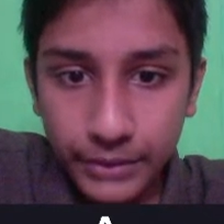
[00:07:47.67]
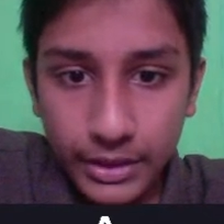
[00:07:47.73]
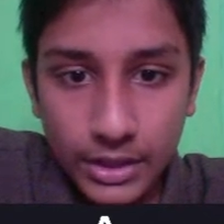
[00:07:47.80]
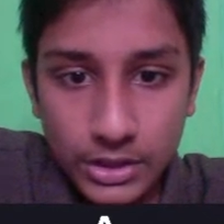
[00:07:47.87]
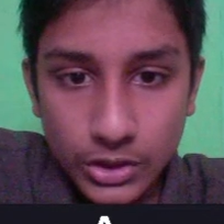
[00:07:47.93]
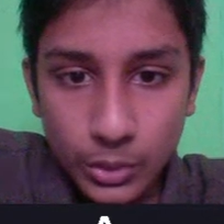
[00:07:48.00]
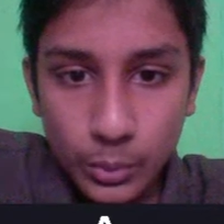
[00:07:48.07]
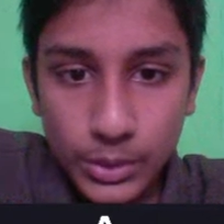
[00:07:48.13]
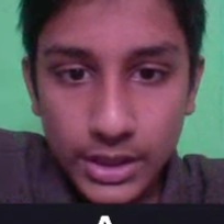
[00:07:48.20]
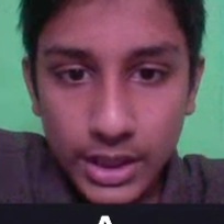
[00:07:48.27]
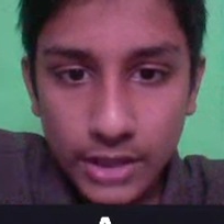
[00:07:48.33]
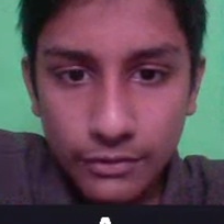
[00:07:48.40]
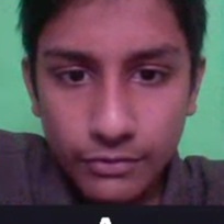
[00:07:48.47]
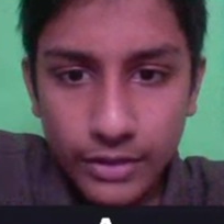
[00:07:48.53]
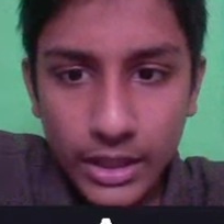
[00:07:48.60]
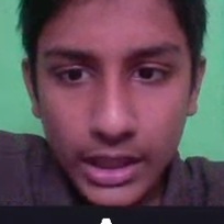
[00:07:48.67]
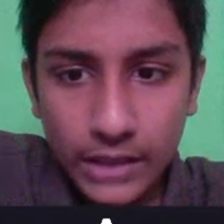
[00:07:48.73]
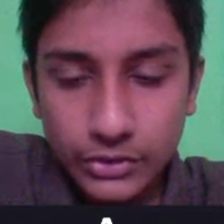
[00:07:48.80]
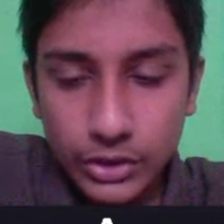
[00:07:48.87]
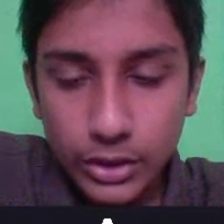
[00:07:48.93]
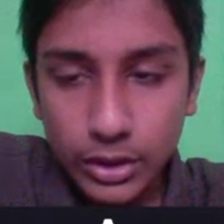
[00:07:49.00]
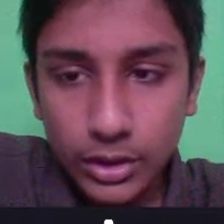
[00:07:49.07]
so queen
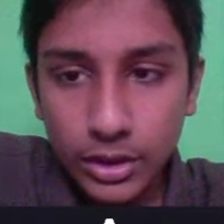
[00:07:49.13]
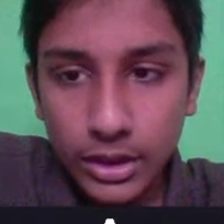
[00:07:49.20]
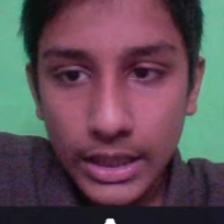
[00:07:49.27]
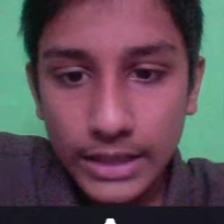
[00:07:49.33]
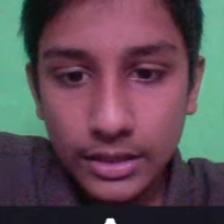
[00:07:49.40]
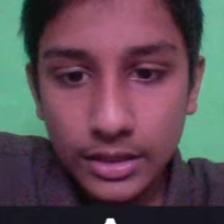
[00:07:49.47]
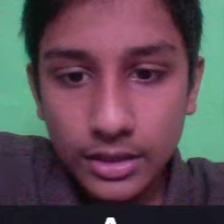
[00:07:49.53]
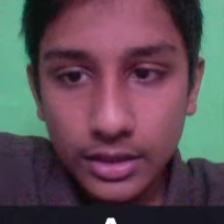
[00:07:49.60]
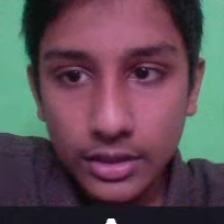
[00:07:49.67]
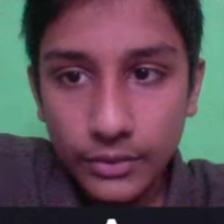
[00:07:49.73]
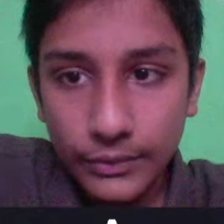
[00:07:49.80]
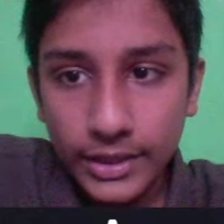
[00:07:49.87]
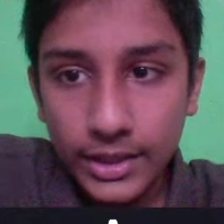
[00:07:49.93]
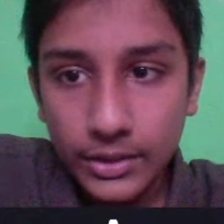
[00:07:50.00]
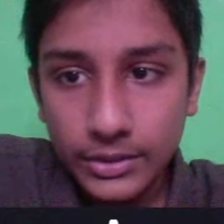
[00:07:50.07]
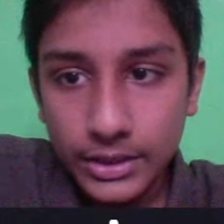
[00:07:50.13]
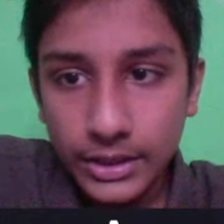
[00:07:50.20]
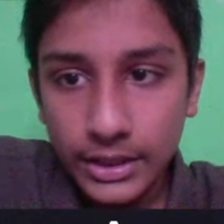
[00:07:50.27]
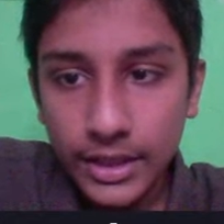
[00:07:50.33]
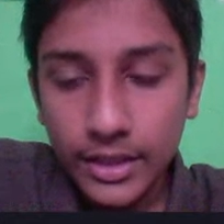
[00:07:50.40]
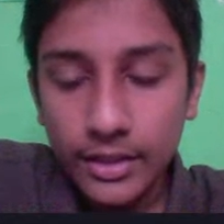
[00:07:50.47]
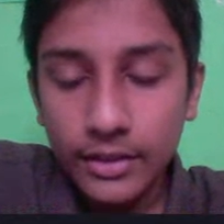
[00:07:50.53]
a5, and rerouting
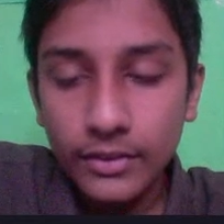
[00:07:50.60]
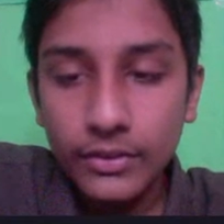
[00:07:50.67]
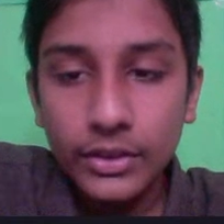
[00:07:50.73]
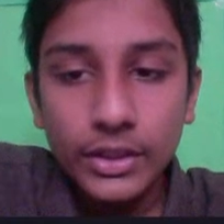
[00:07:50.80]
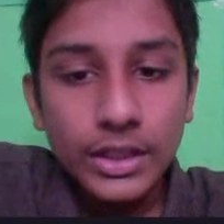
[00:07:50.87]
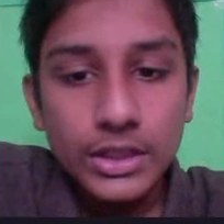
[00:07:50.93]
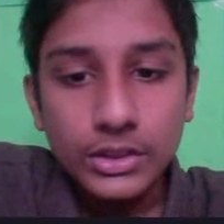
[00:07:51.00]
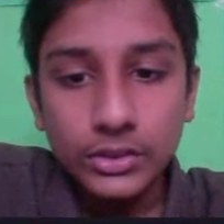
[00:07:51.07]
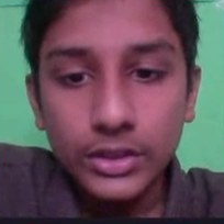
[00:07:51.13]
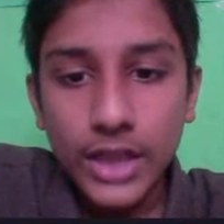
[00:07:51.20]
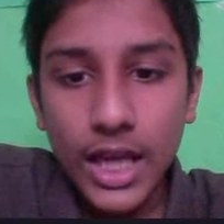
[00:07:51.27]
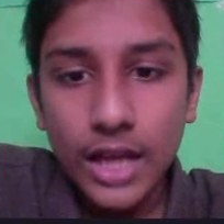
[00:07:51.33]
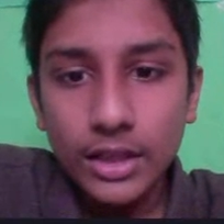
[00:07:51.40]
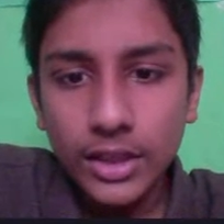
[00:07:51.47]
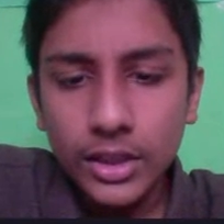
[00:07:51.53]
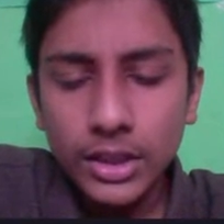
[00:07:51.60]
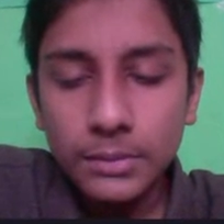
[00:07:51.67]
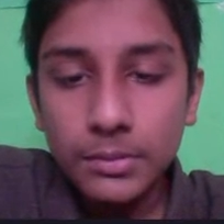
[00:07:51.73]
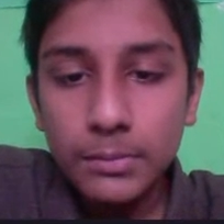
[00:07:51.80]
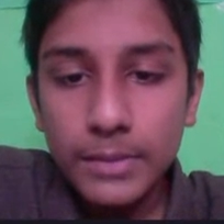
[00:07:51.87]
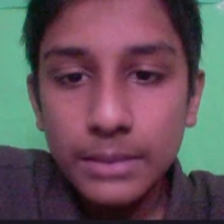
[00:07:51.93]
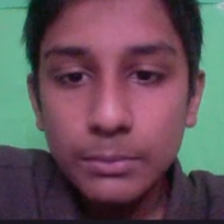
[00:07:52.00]
here. So there could be
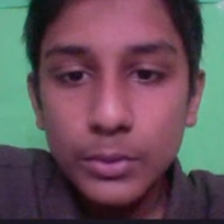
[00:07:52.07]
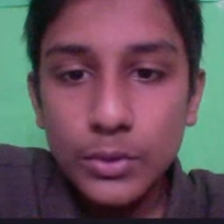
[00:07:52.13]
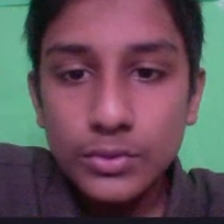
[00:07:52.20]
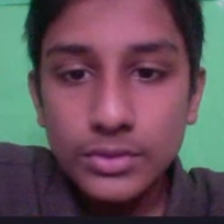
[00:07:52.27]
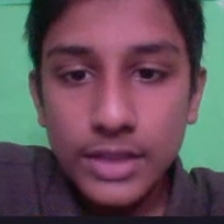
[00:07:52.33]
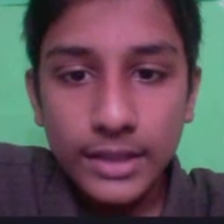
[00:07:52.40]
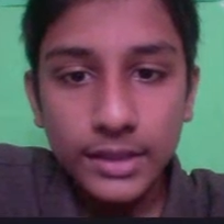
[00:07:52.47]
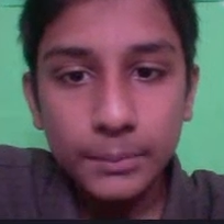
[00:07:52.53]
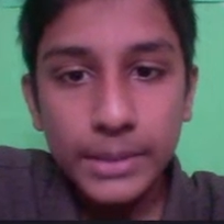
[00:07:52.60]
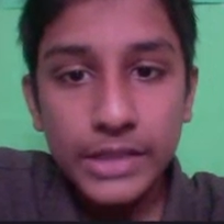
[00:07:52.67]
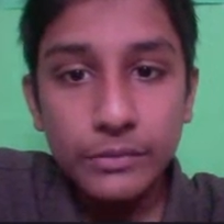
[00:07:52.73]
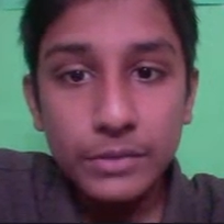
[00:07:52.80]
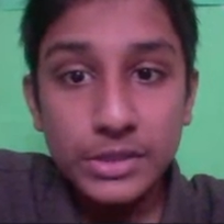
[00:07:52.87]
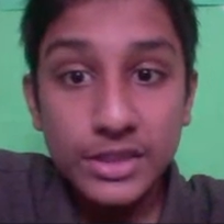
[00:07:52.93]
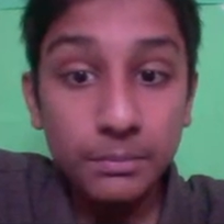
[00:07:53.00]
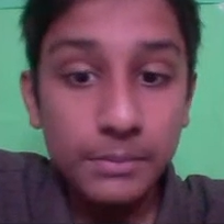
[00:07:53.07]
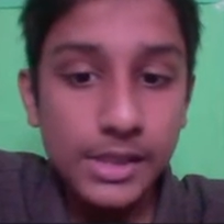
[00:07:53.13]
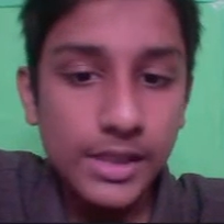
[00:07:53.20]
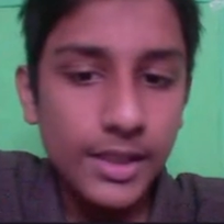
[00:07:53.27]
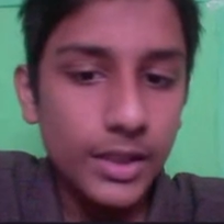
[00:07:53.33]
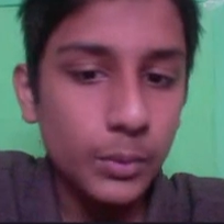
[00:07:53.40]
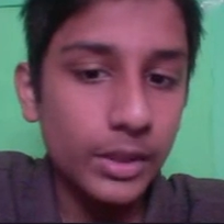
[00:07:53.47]
many moves, and the main reason
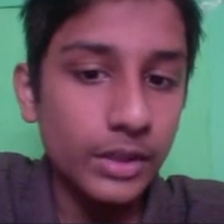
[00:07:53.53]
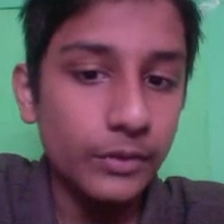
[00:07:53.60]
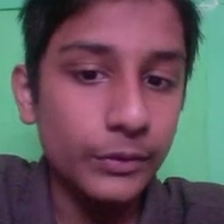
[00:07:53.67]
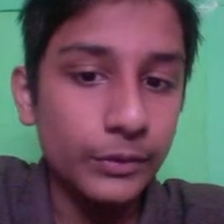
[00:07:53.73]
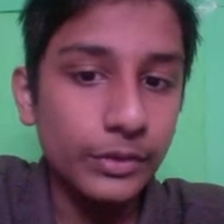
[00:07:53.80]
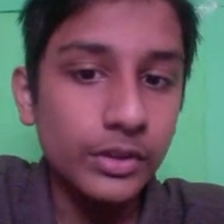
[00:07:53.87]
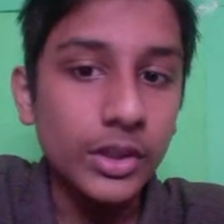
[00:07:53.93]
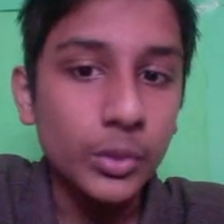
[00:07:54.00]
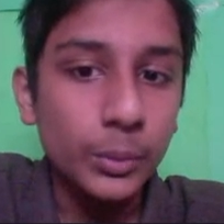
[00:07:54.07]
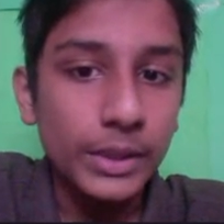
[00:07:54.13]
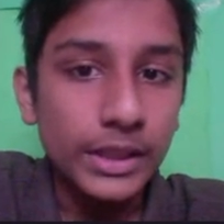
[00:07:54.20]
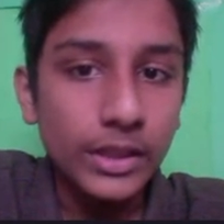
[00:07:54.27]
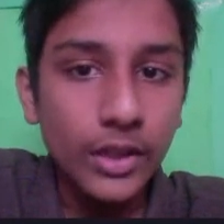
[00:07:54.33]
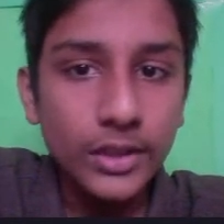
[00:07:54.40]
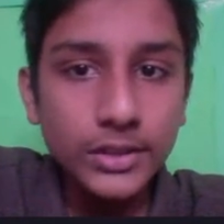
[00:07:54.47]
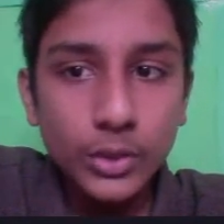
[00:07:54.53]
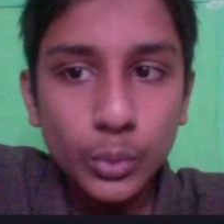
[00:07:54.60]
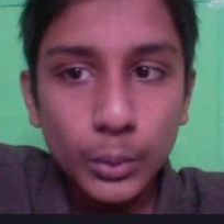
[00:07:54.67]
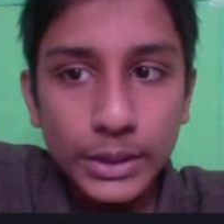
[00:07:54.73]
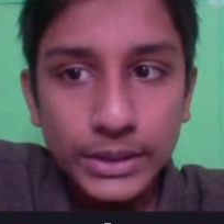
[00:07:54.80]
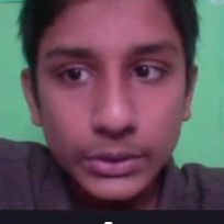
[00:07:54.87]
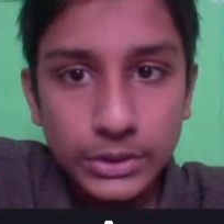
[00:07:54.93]
being that you want to reach the queen. Although
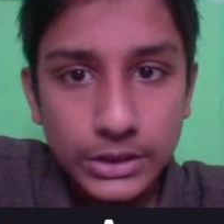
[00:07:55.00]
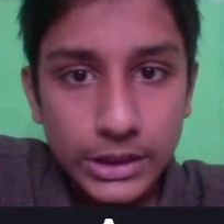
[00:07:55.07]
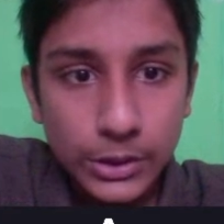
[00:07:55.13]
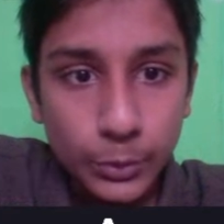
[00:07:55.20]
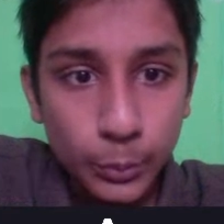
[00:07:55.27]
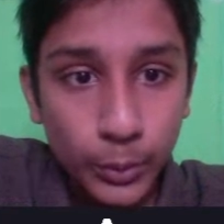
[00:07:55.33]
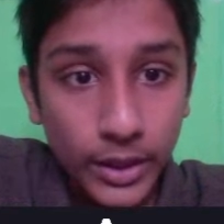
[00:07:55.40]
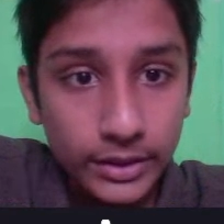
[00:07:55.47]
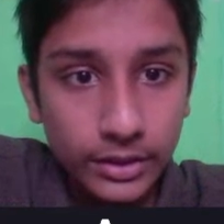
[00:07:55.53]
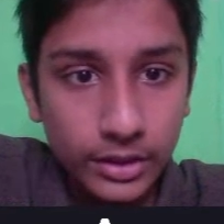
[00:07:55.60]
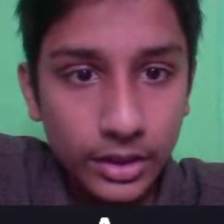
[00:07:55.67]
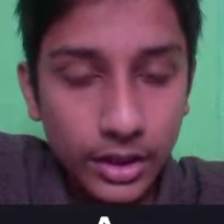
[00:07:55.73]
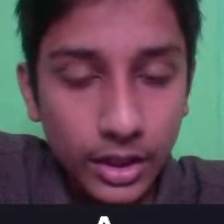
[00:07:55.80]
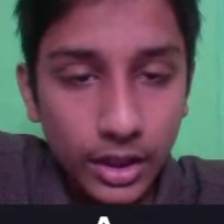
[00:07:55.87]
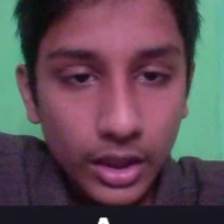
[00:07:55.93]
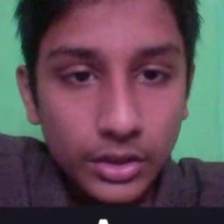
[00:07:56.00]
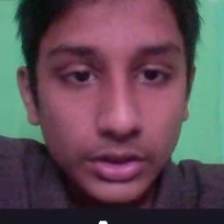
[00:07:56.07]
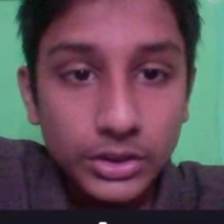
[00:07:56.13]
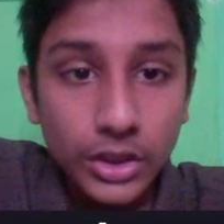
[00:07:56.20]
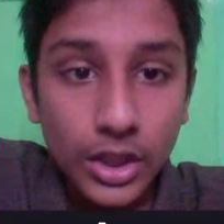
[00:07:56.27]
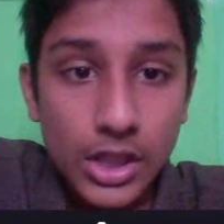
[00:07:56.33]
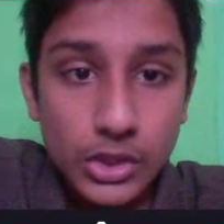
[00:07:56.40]
queen to c1
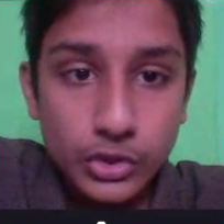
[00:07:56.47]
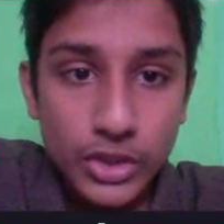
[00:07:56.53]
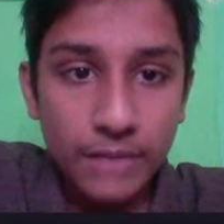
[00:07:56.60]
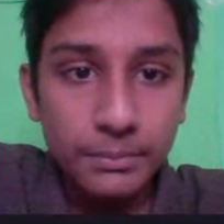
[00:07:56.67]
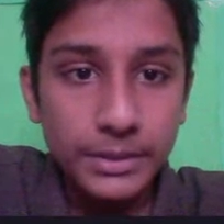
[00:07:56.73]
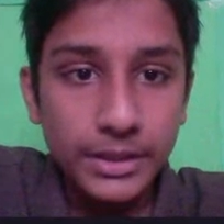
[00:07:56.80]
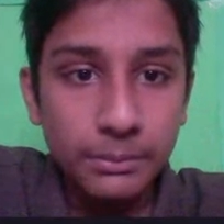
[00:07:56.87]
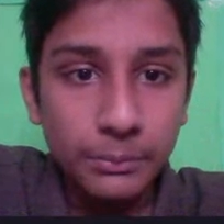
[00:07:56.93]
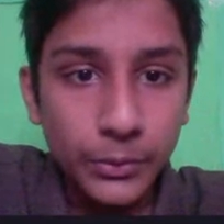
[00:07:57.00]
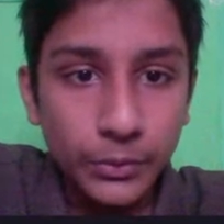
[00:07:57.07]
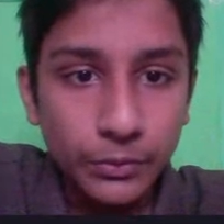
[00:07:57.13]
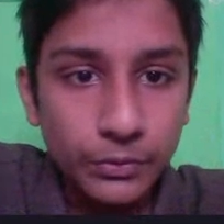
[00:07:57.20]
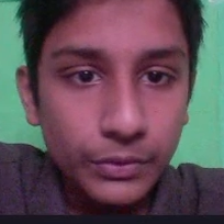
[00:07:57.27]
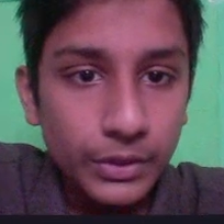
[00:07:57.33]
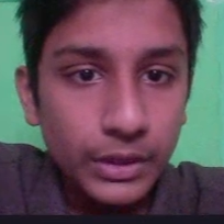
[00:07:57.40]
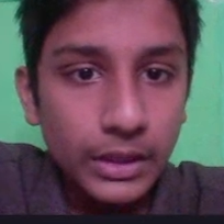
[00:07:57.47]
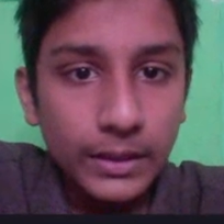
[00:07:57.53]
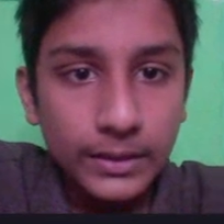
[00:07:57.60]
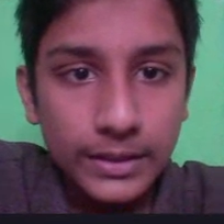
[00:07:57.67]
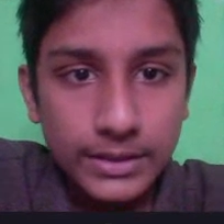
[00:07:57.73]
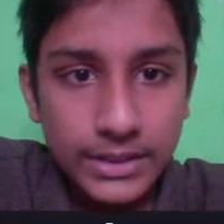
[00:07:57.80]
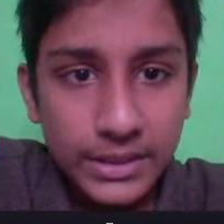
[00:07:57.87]
would also have been a move.
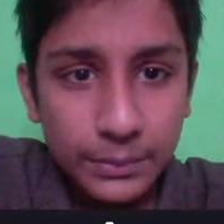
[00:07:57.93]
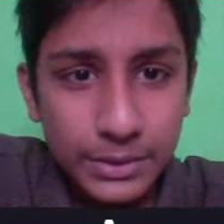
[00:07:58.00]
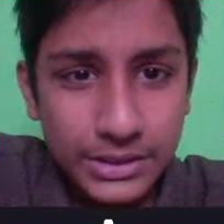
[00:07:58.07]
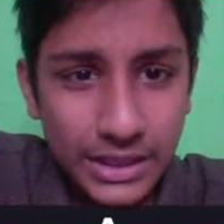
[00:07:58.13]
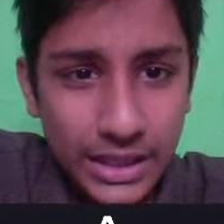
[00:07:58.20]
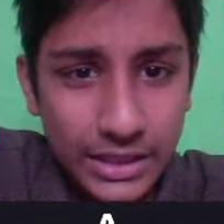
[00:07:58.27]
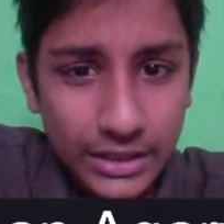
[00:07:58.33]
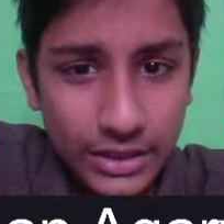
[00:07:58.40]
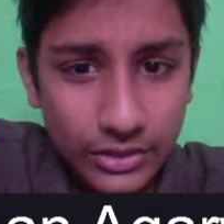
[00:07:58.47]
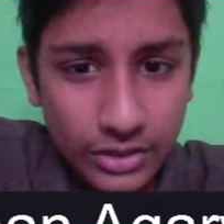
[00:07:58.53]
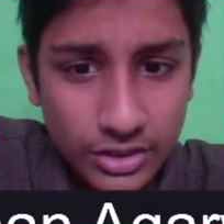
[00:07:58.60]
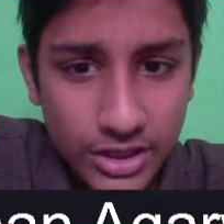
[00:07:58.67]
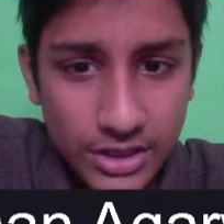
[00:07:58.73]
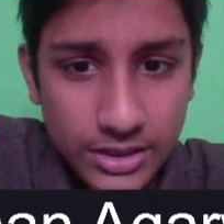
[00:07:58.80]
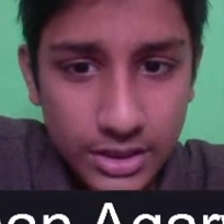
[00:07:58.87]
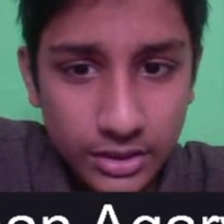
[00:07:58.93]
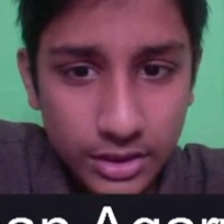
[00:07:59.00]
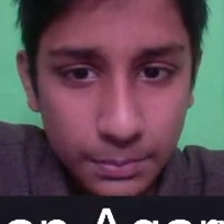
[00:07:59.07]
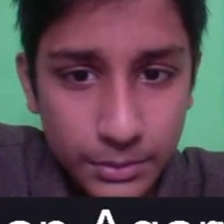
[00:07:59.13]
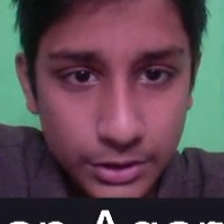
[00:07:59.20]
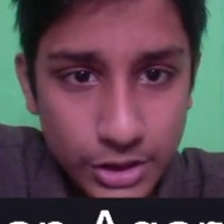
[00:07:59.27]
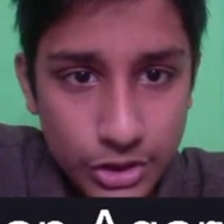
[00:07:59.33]
Let's see what the engine suggests in this
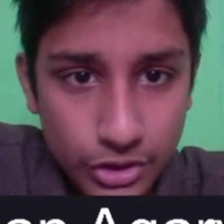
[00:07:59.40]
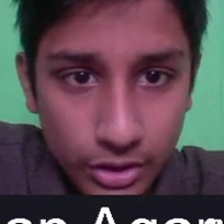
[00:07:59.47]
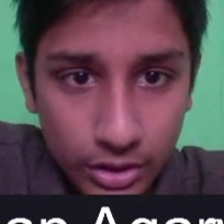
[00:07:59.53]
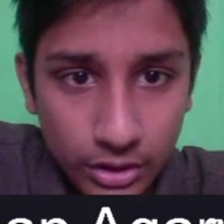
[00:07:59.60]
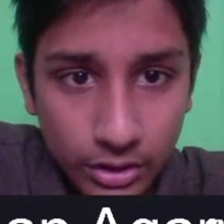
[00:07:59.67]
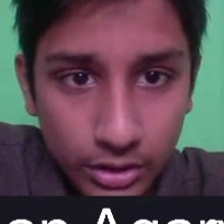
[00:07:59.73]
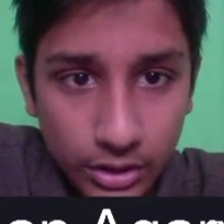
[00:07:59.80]
position.